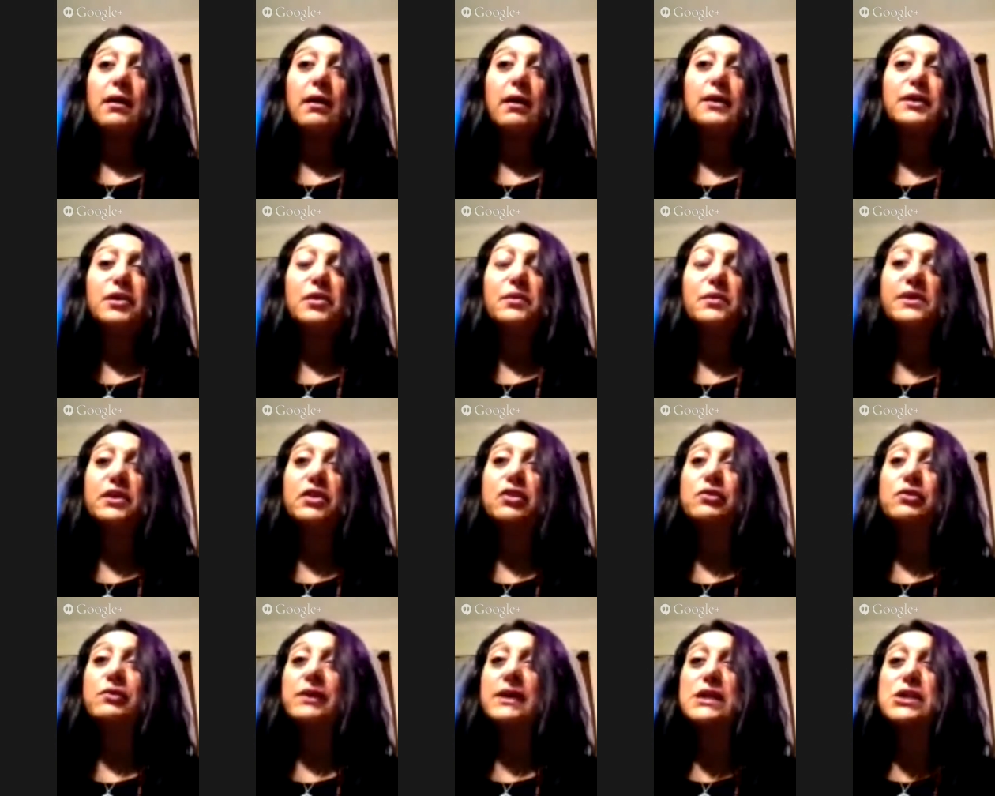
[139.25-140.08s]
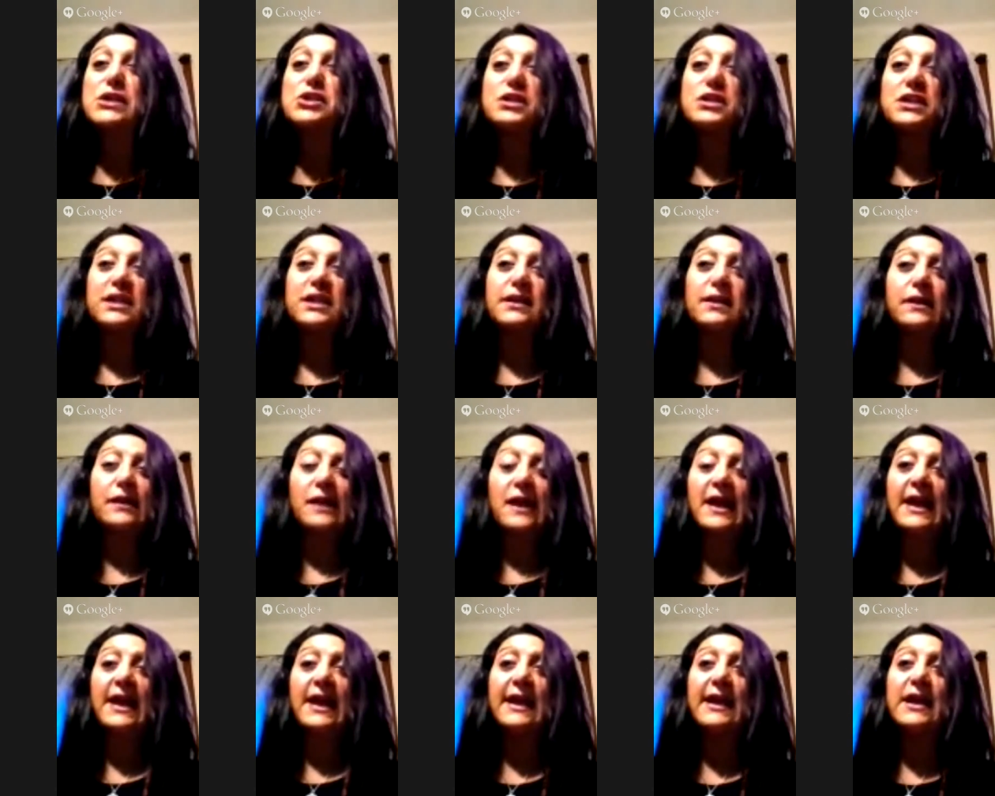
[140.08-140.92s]
It's a strange thing to
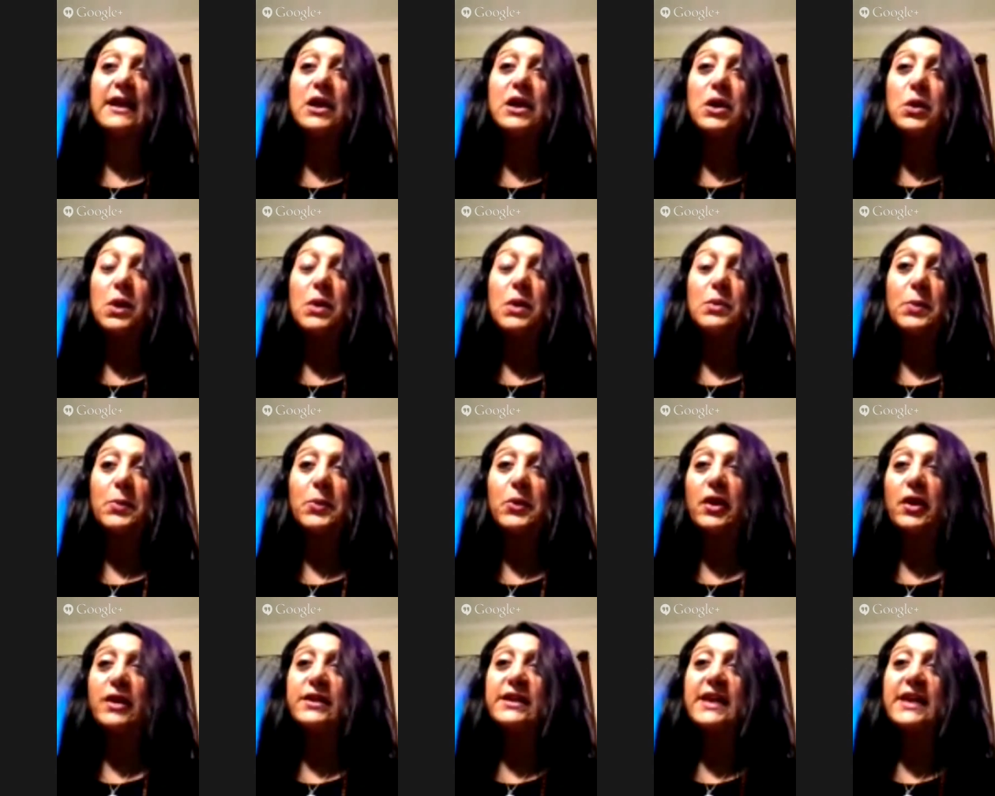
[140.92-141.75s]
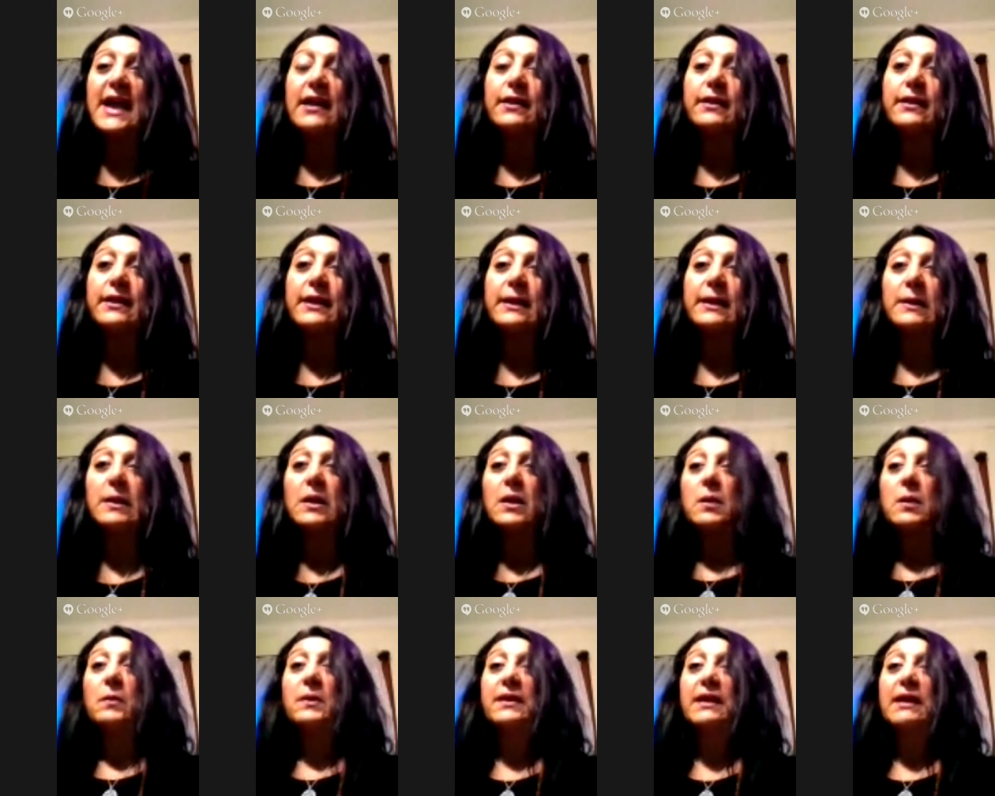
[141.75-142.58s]
say while we're broadcasting,
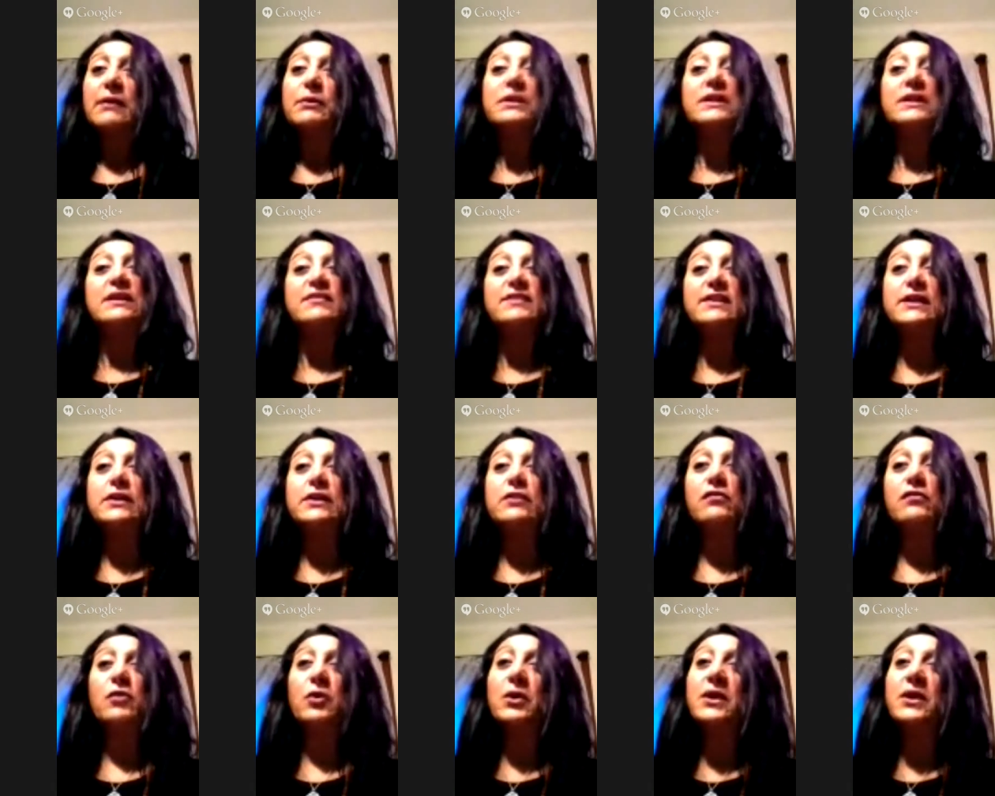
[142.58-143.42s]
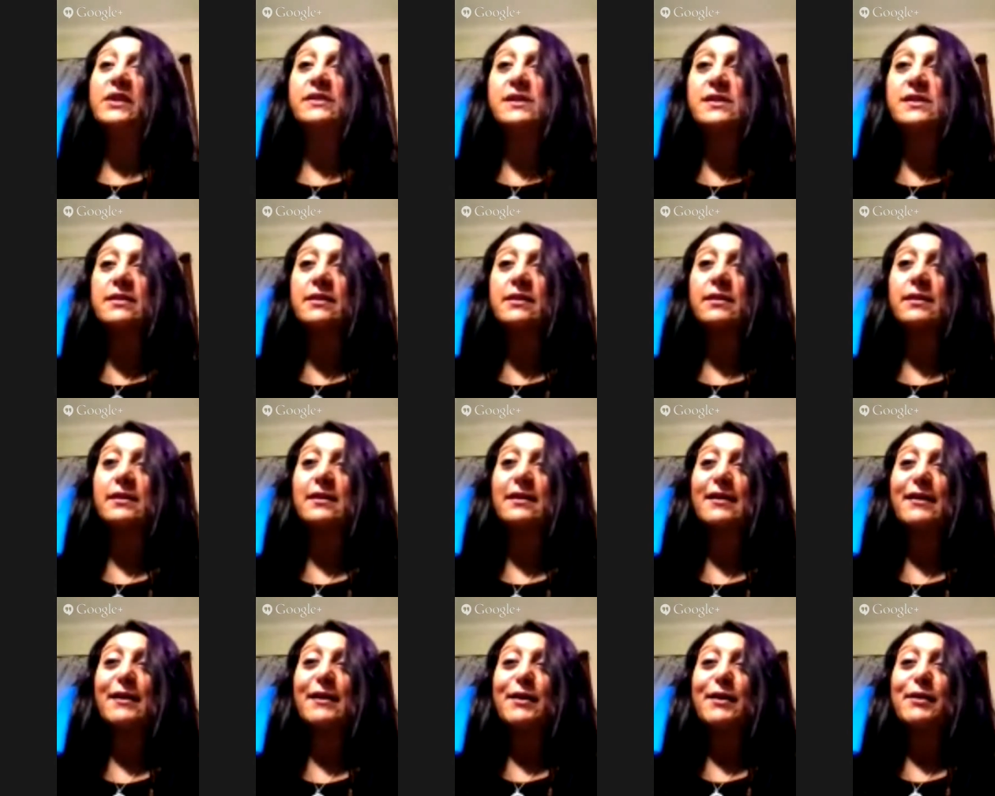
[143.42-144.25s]
but I would even hear voices.
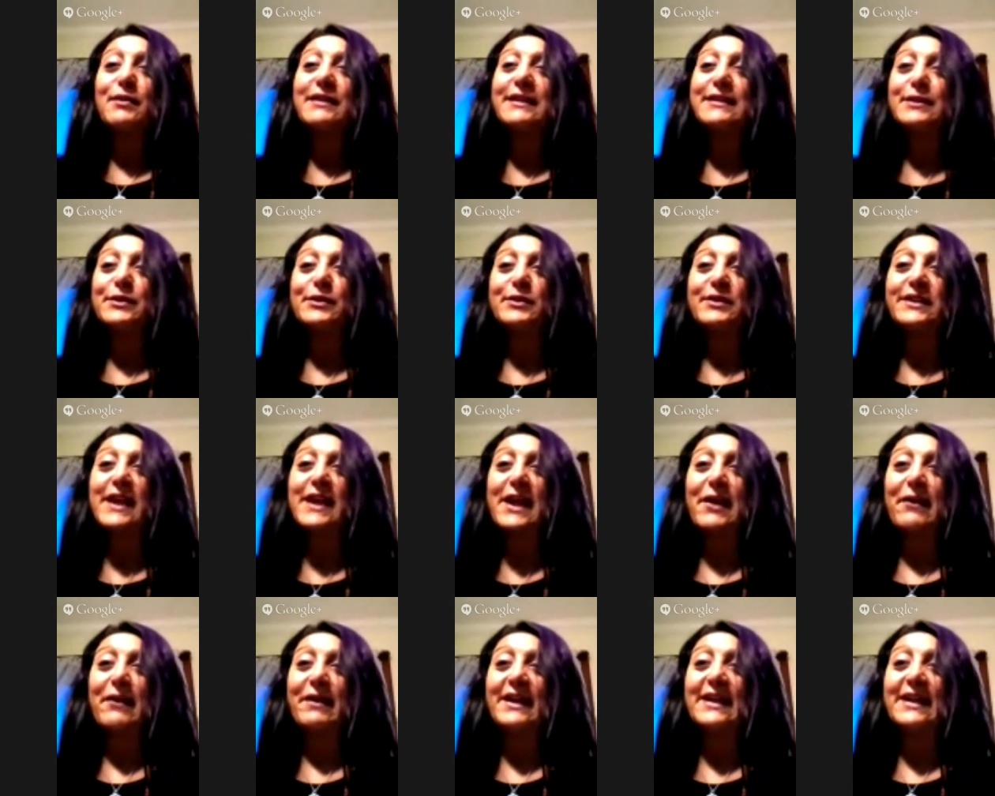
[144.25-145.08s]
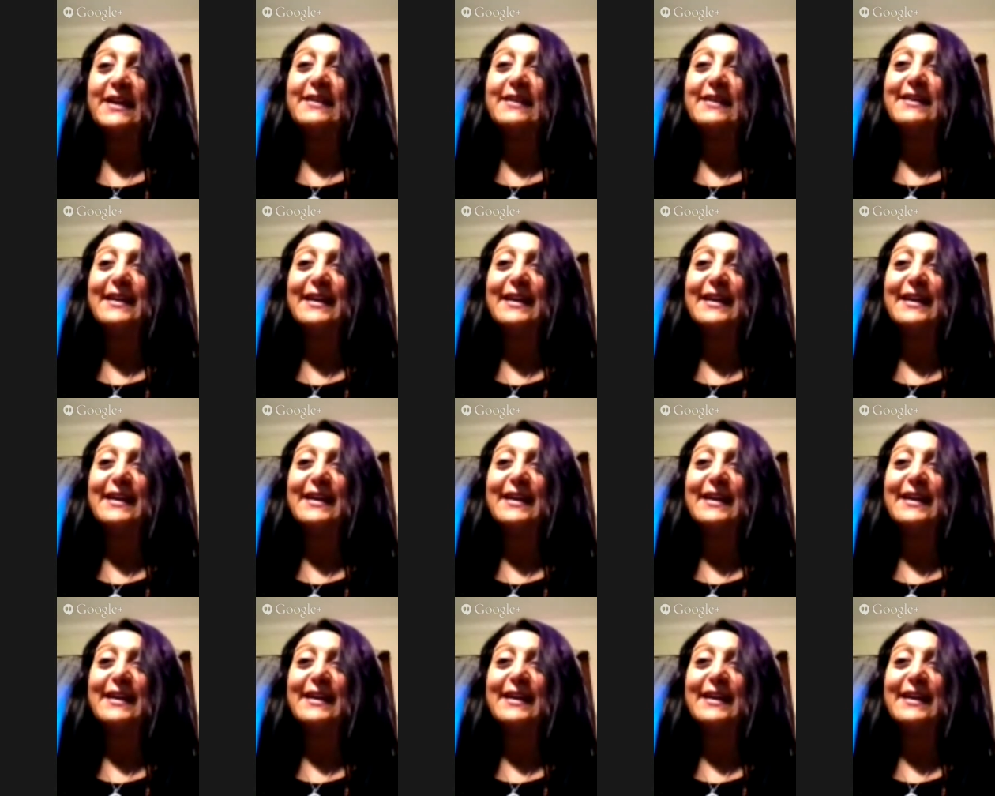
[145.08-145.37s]
So that's a little scary.